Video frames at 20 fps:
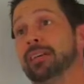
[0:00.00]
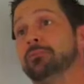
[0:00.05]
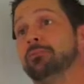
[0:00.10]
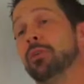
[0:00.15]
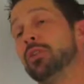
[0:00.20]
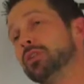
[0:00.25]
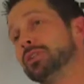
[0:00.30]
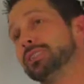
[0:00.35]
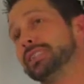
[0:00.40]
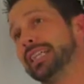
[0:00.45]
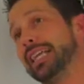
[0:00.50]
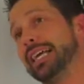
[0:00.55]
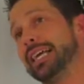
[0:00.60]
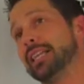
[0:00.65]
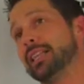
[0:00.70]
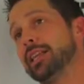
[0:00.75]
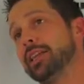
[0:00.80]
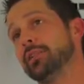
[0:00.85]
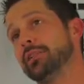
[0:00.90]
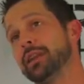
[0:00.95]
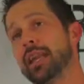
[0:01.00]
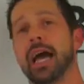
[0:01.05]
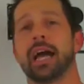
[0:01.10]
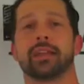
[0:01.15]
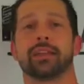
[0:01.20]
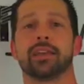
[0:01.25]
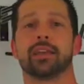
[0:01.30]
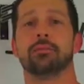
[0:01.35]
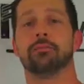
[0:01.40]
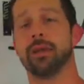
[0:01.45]
most likely you're
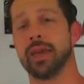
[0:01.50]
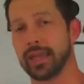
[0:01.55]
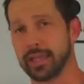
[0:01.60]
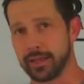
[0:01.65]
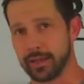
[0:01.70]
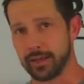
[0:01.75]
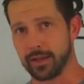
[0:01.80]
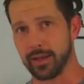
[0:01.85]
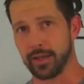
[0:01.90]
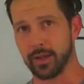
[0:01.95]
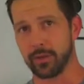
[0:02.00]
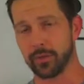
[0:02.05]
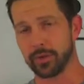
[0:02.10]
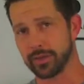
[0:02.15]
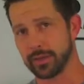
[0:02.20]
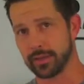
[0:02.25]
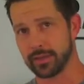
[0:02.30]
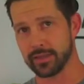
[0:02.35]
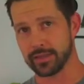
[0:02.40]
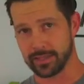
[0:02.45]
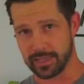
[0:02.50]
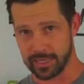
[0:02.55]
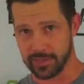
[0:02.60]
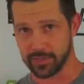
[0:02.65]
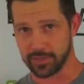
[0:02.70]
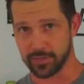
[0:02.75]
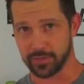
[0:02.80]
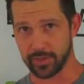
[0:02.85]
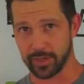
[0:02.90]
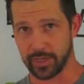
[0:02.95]
not going to make it within this
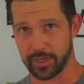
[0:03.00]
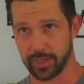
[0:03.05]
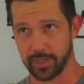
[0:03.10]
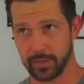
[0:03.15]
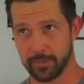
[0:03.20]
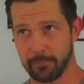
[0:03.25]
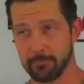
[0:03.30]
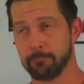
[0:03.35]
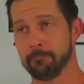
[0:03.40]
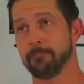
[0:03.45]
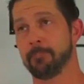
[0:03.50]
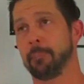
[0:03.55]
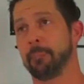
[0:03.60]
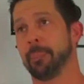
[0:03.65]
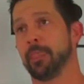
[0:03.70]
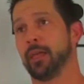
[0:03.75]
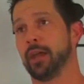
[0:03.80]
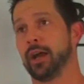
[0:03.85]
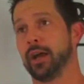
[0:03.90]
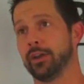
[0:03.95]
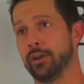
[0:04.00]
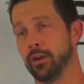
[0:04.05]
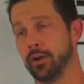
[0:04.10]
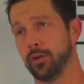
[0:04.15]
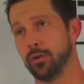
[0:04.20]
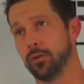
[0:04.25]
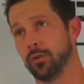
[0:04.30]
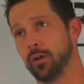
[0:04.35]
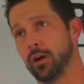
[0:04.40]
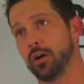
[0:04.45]
industry. I
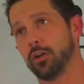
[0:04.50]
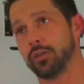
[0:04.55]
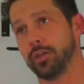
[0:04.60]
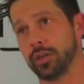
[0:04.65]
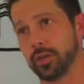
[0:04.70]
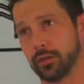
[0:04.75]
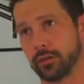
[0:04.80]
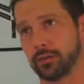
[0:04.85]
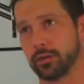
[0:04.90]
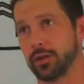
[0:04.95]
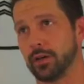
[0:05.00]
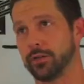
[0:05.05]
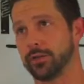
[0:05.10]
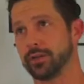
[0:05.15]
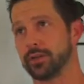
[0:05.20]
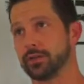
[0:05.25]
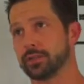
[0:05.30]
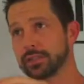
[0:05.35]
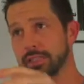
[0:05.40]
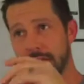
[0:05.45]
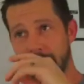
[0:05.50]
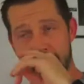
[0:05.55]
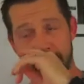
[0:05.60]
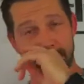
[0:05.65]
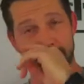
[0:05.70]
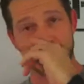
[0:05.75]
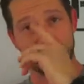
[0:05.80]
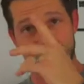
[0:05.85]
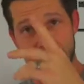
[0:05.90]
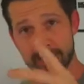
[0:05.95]
know all the
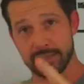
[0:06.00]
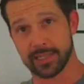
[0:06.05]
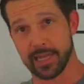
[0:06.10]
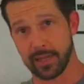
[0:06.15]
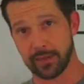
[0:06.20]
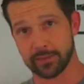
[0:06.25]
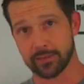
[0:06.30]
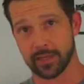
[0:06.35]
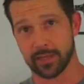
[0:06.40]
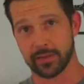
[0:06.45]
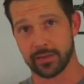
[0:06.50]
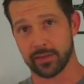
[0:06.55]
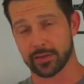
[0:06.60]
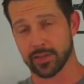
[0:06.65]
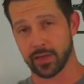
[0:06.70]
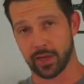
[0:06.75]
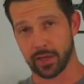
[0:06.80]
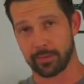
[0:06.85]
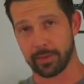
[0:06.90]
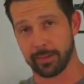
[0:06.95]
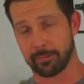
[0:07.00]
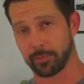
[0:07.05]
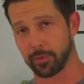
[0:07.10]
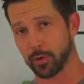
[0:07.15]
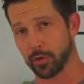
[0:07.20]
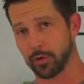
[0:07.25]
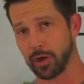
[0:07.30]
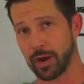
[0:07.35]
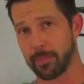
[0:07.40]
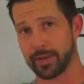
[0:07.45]
science geeks out there that's all about
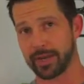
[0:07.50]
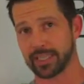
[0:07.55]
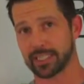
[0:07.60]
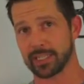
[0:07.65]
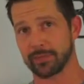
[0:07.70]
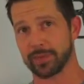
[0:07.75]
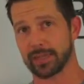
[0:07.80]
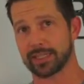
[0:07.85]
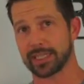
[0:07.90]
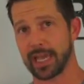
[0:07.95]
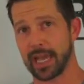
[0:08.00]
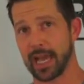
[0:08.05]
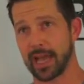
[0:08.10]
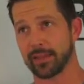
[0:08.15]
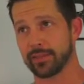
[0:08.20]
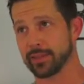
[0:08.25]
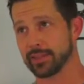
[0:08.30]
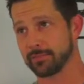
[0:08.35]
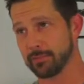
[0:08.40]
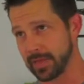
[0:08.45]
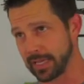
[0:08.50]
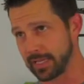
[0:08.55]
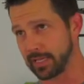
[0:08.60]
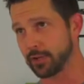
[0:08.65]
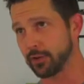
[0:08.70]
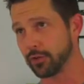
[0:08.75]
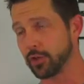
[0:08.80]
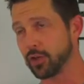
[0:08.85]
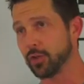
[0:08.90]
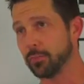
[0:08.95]
programming and stuff like that. This may
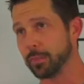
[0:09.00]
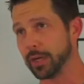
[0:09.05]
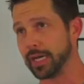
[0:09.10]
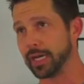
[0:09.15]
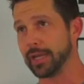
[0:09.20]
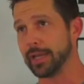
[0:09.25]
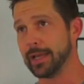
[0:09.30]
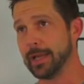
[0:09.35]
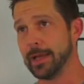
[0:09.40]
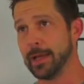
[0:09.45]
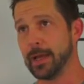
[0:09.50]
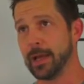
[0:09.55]
kill you, but